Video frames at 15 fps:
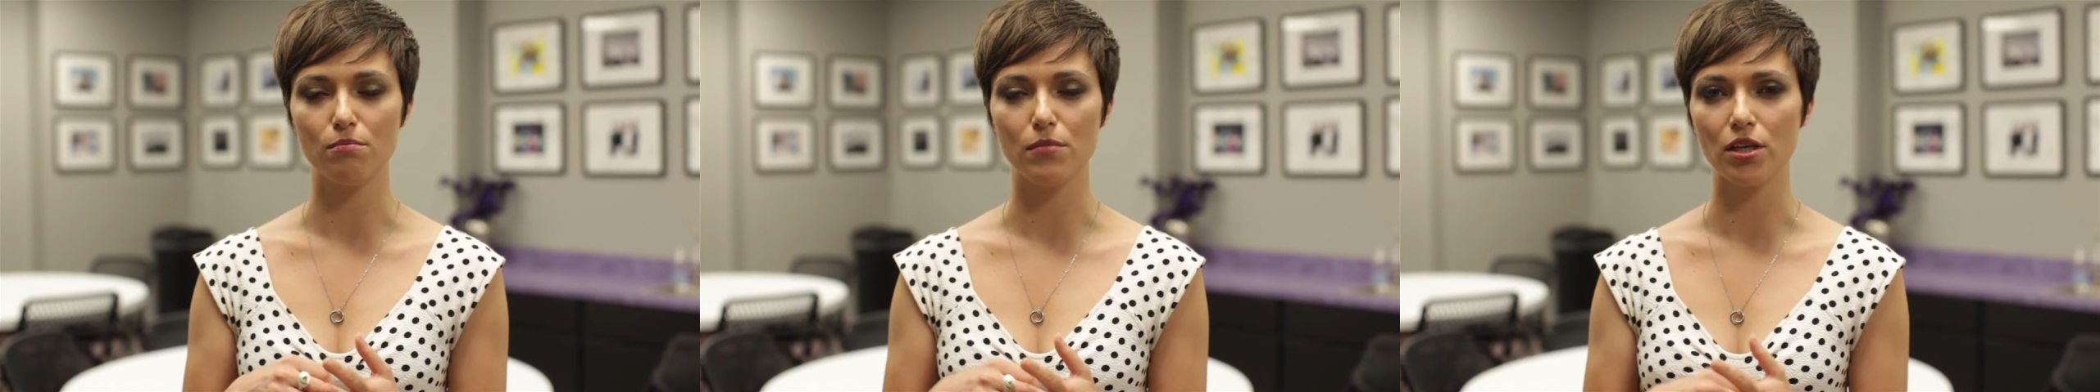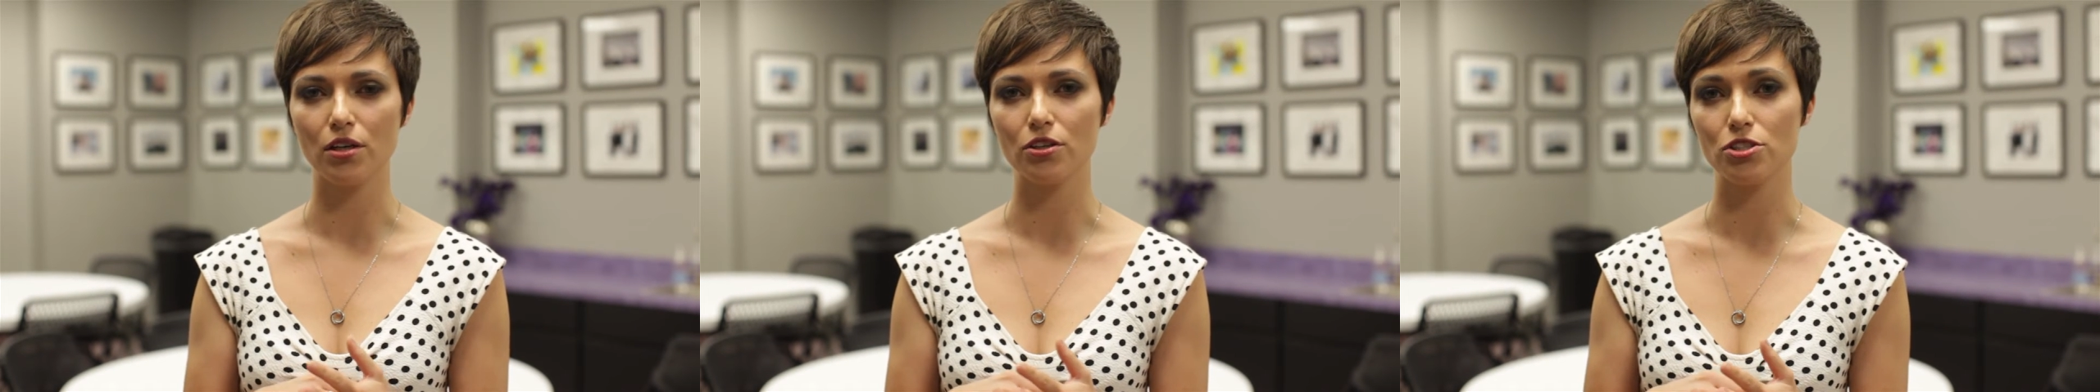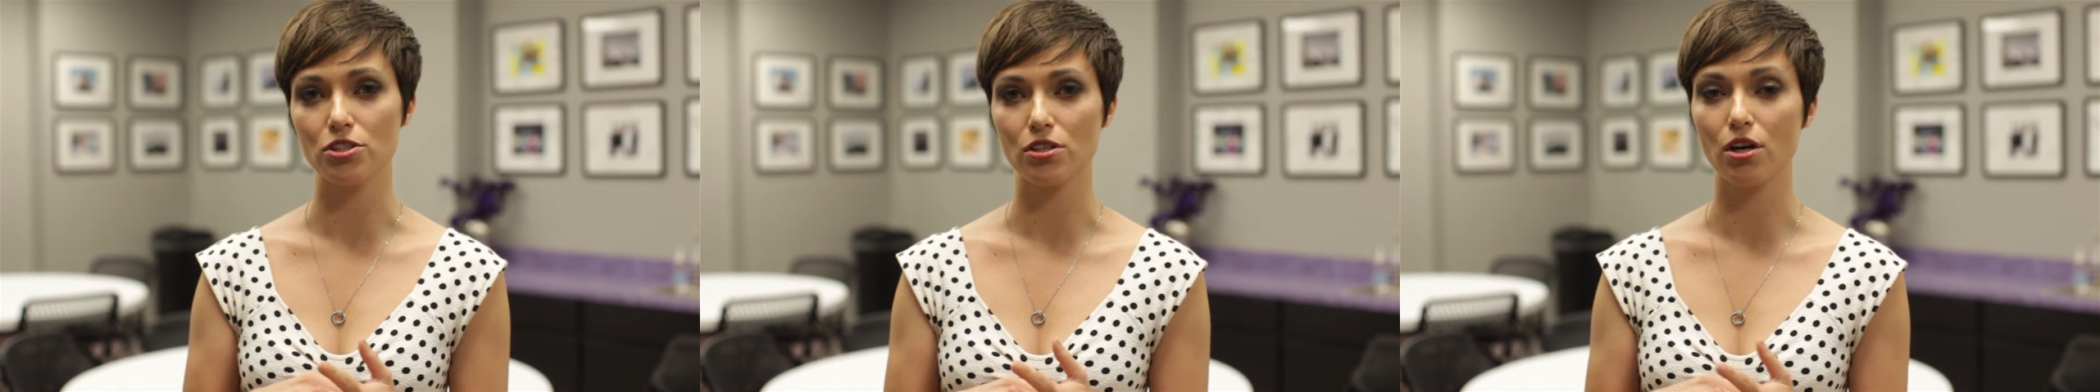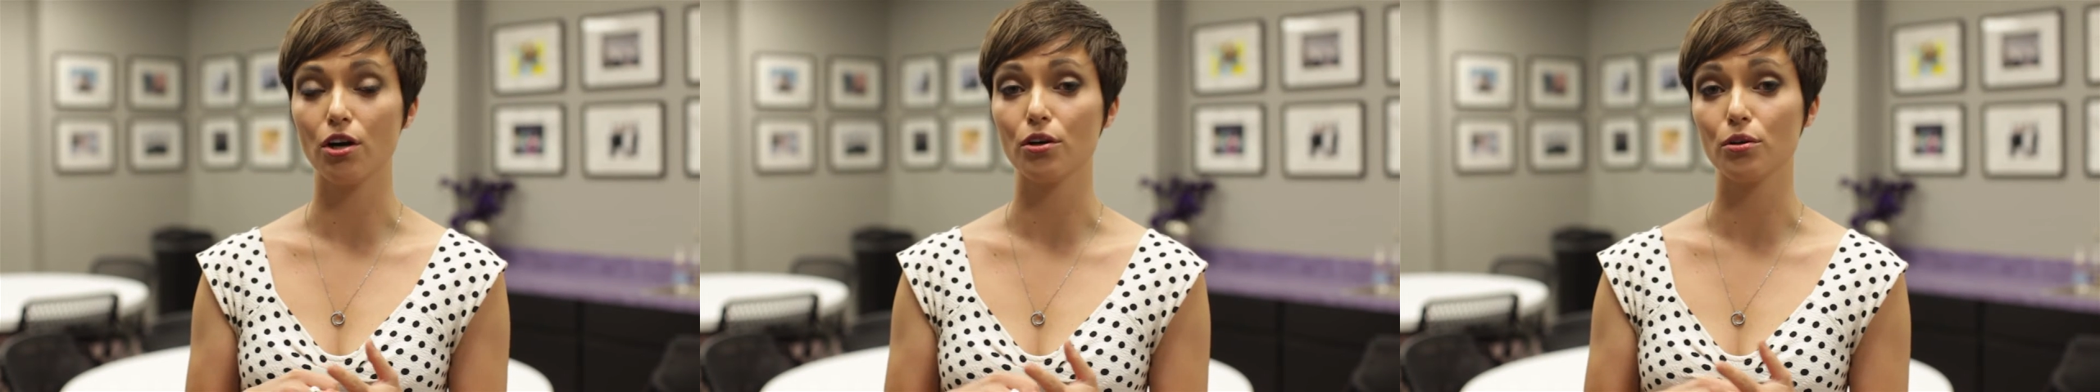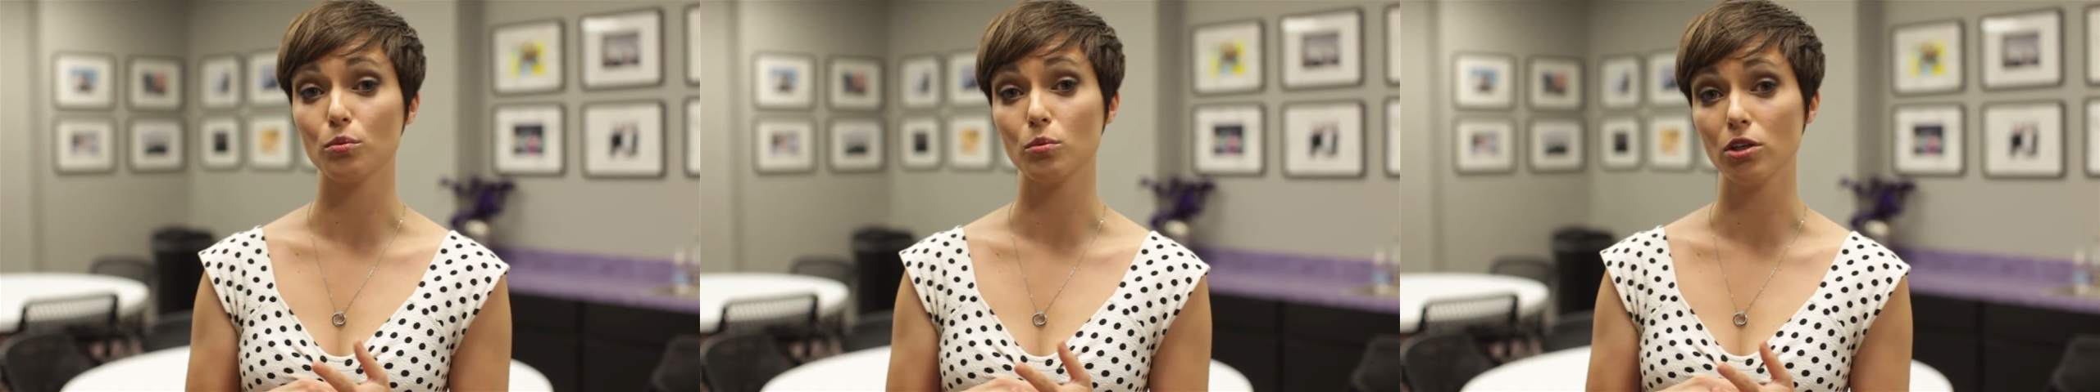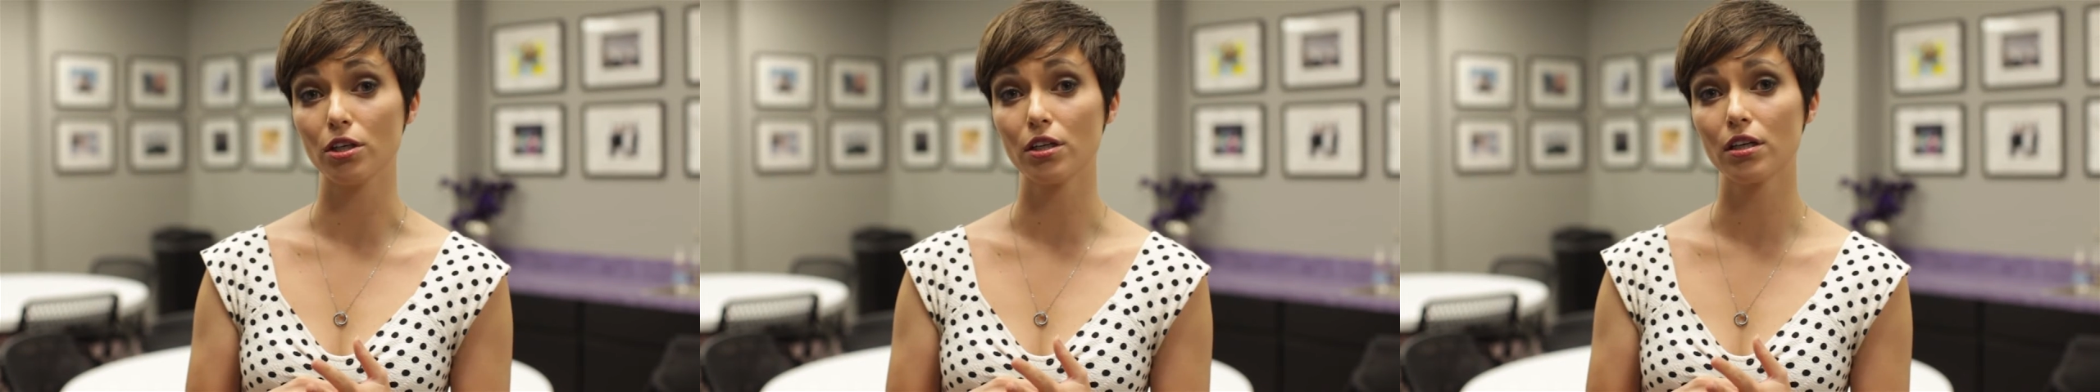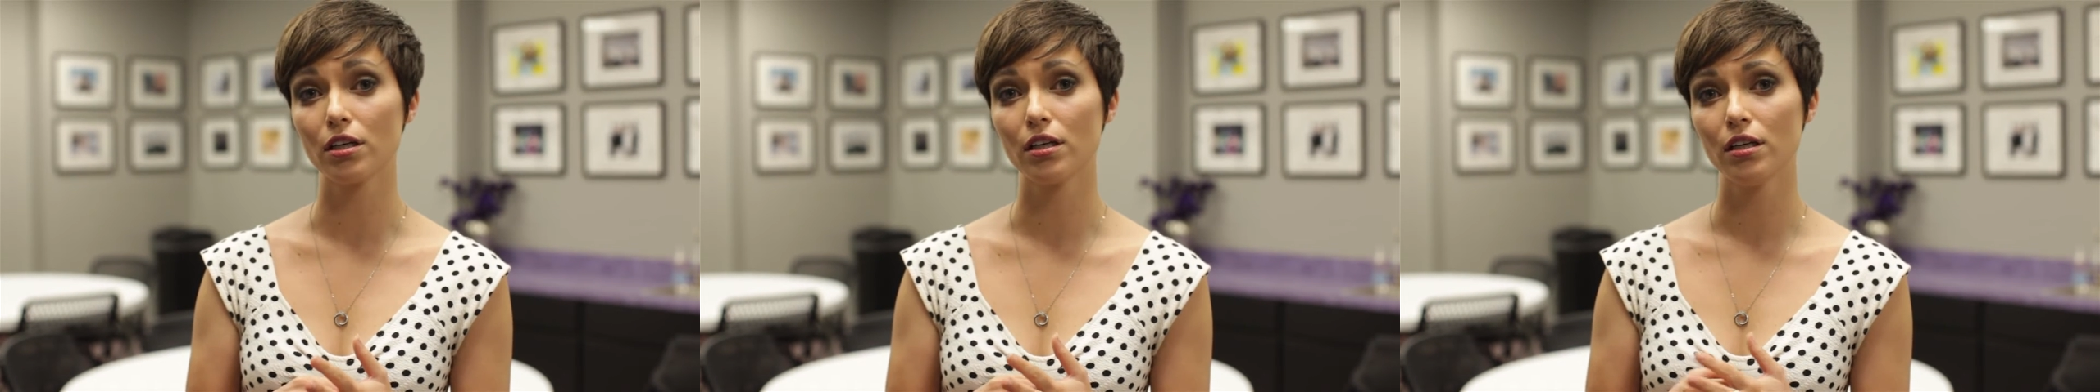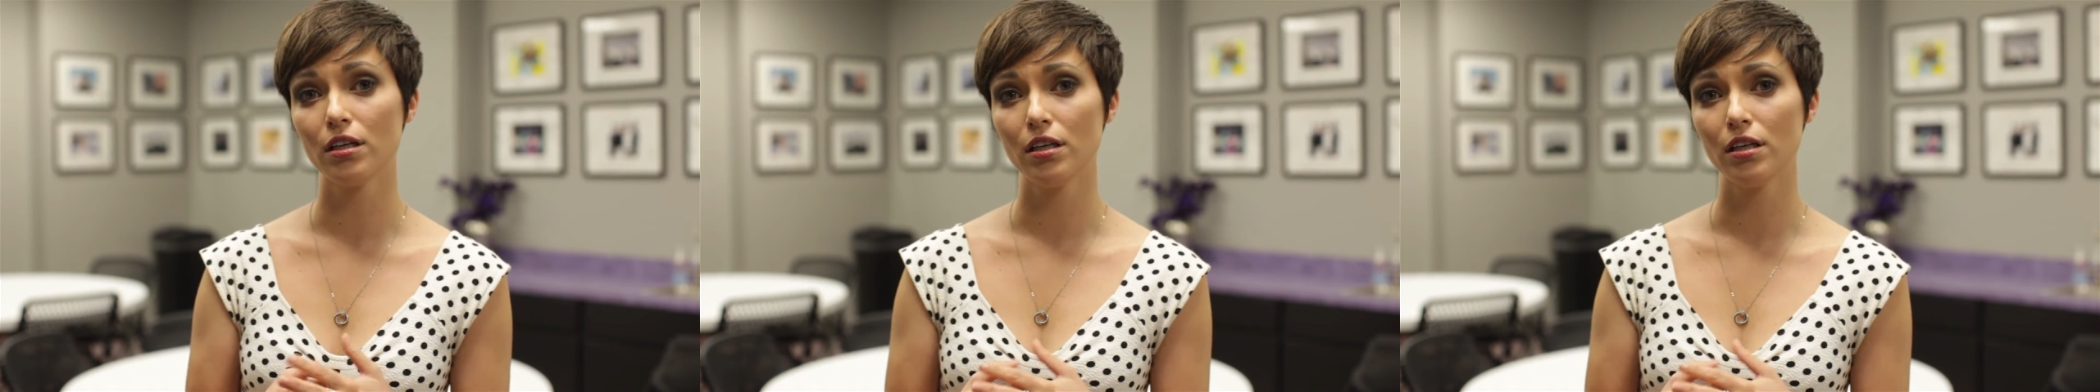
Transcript: marriage is hard work